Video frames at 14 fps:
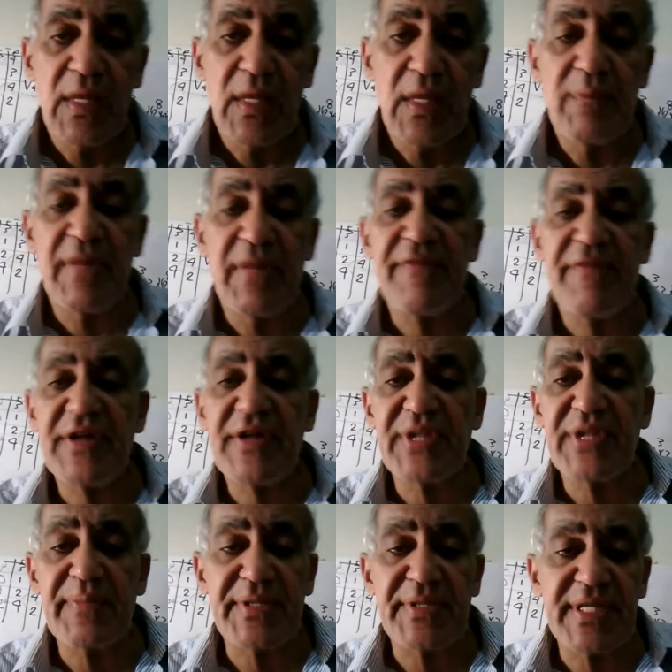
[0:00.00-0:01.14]
Manufacturing
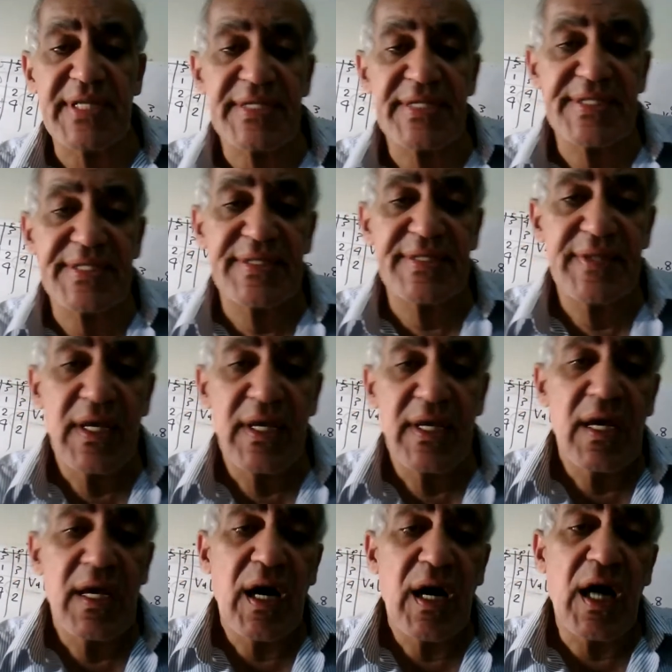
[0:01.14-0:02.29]
process,
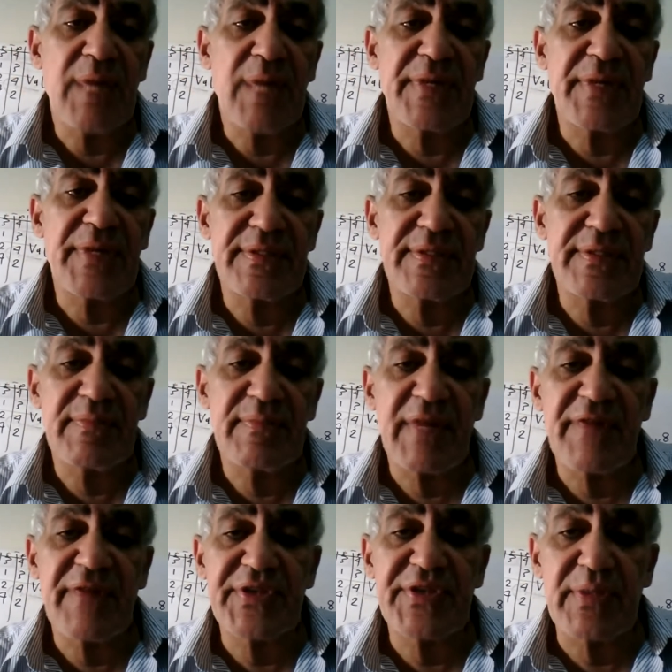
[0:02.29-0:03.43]
hybrid
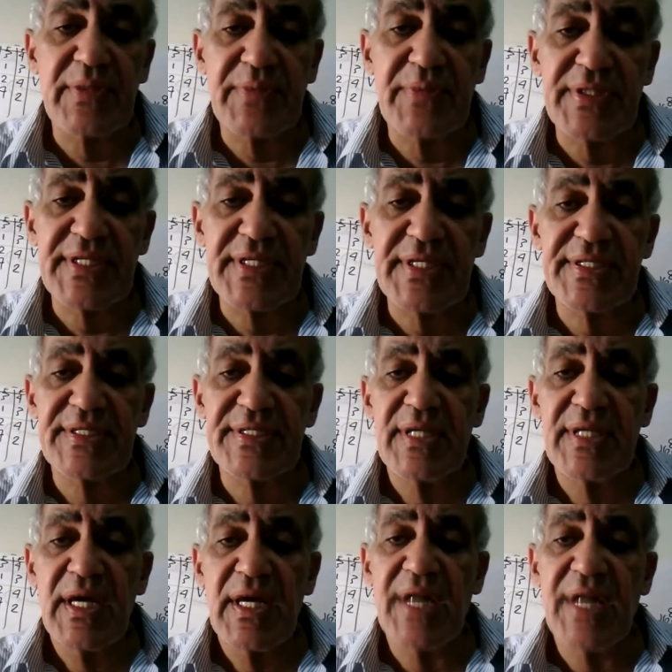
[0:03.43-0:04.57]
manufacturing process,
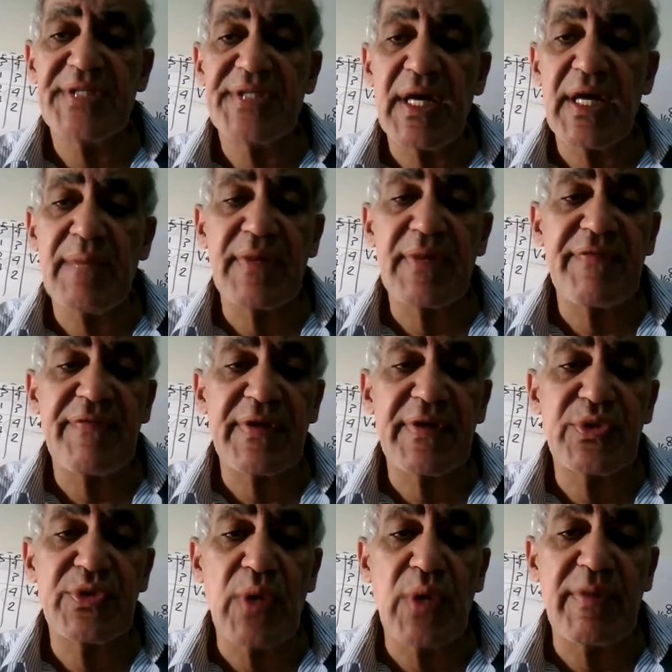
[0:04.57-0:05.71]
a term referring to
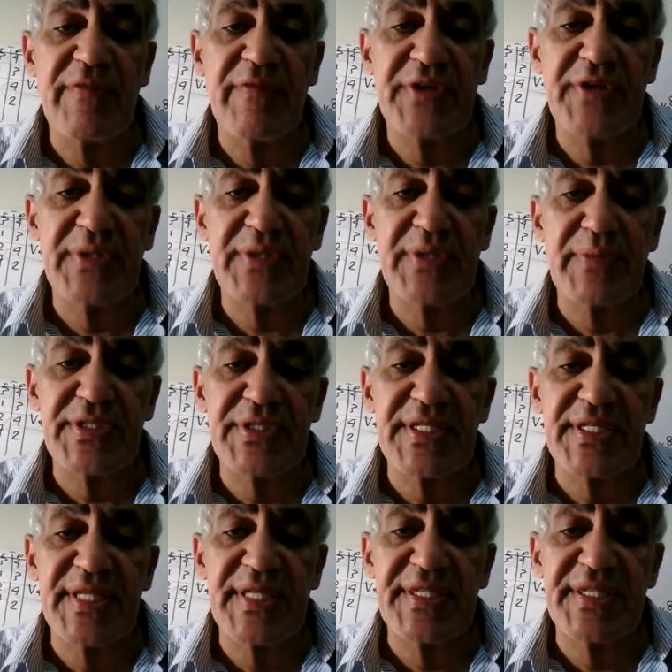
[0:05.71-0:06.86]
a manufacturing process that
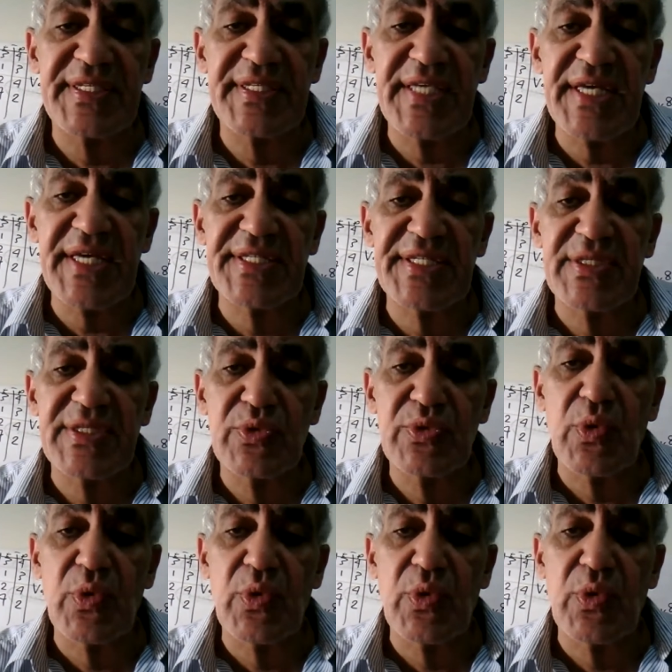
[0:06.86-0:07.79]
seeks to